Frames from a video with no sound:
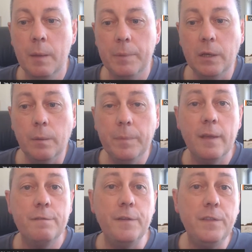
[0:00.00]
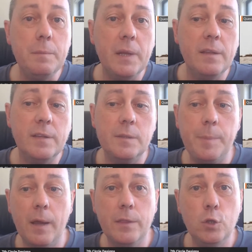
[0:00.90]
but 15 minutes is
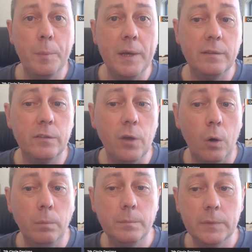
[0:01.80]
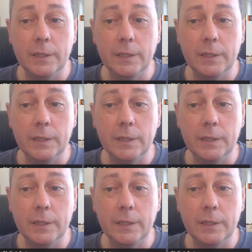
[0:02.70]
better than no minutes at all,